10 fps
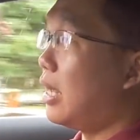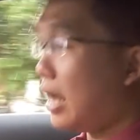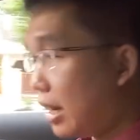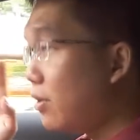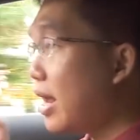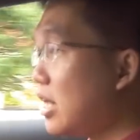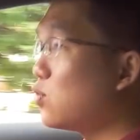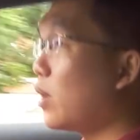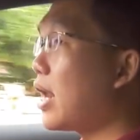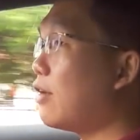And that
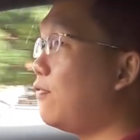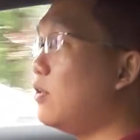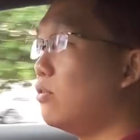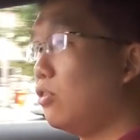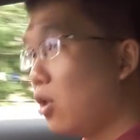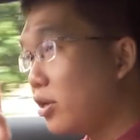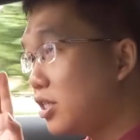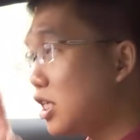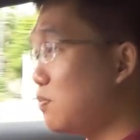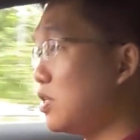is what I feel not
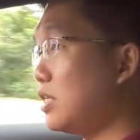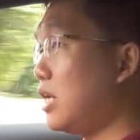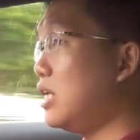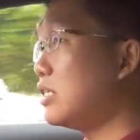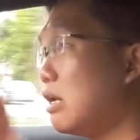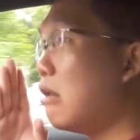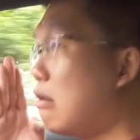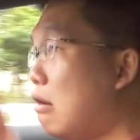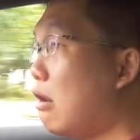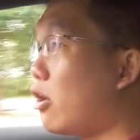just Mercedes, a
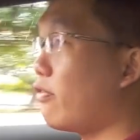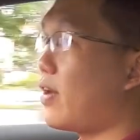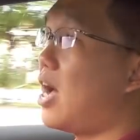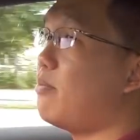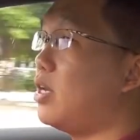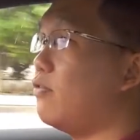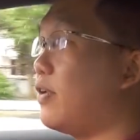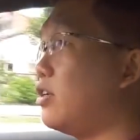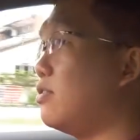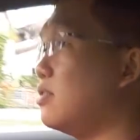lot of car
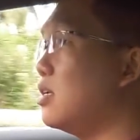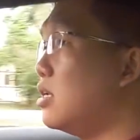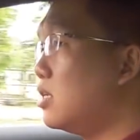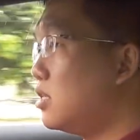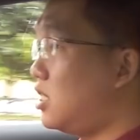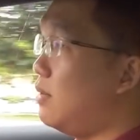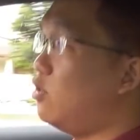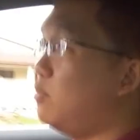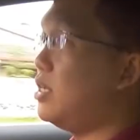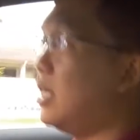manufacturers seem
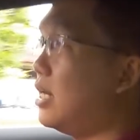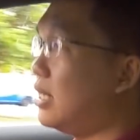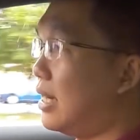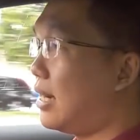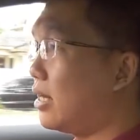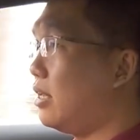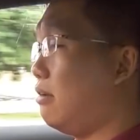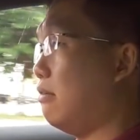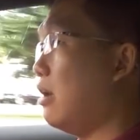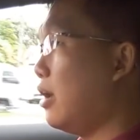to be
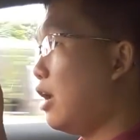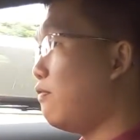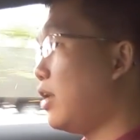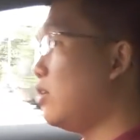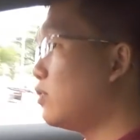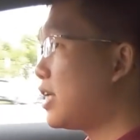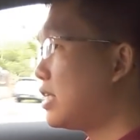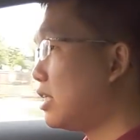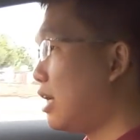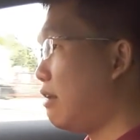neglecting. And when you
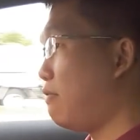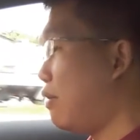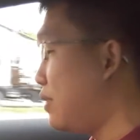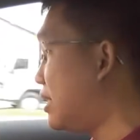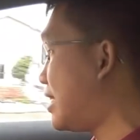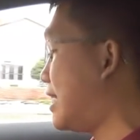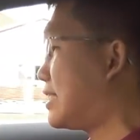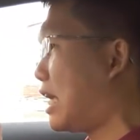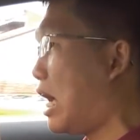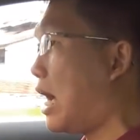test, and when we
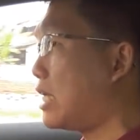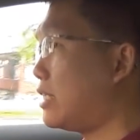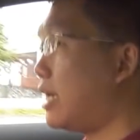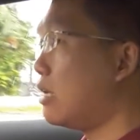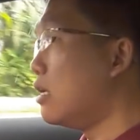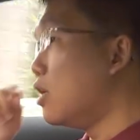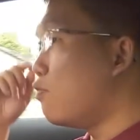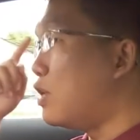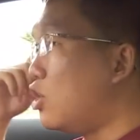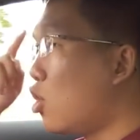test cars that
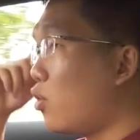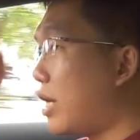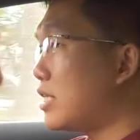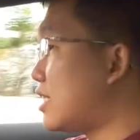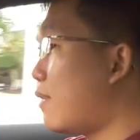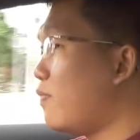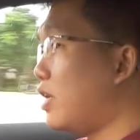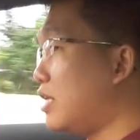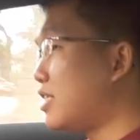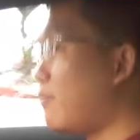we know that
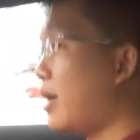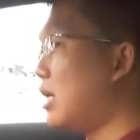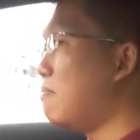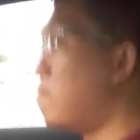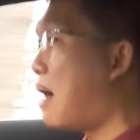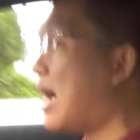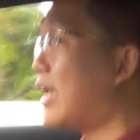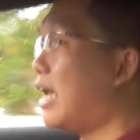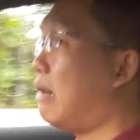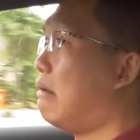in some other
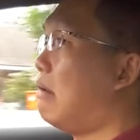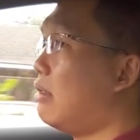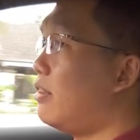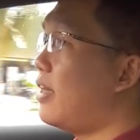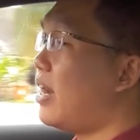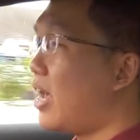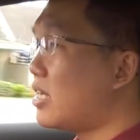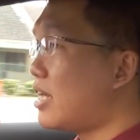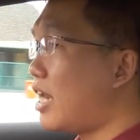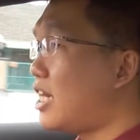market that
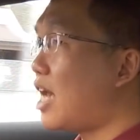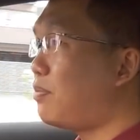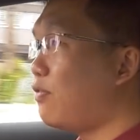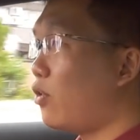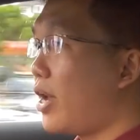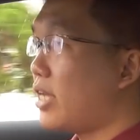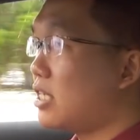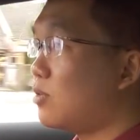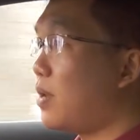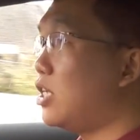has adaptive or air
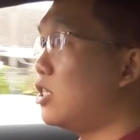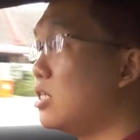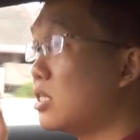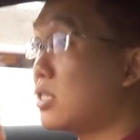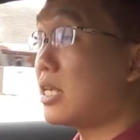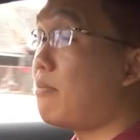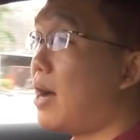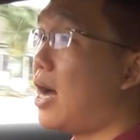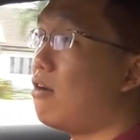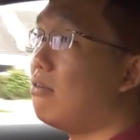suspension,
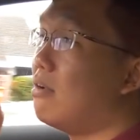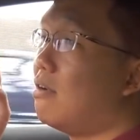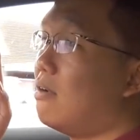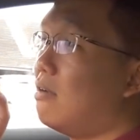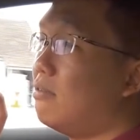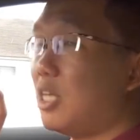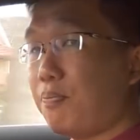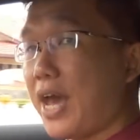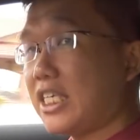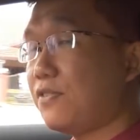somehow the
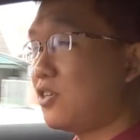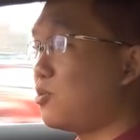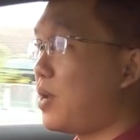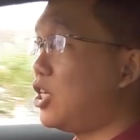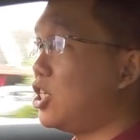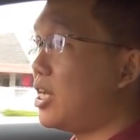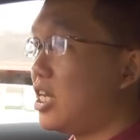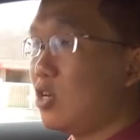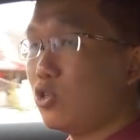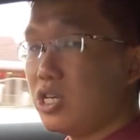passive suspension
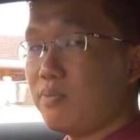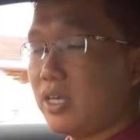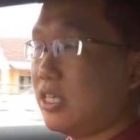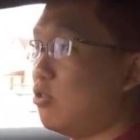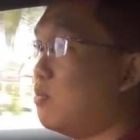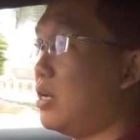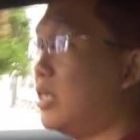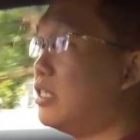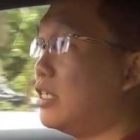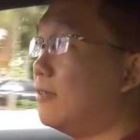that usually makes it to
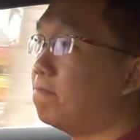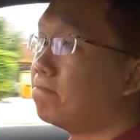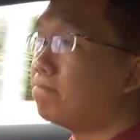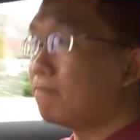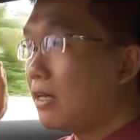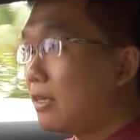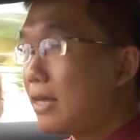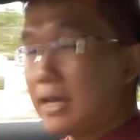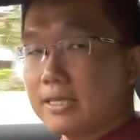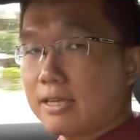Malaysia,
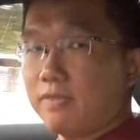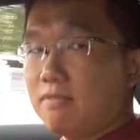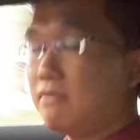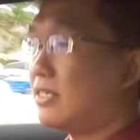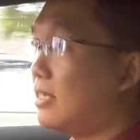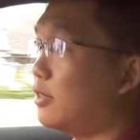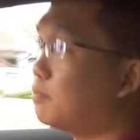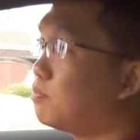there is something missing.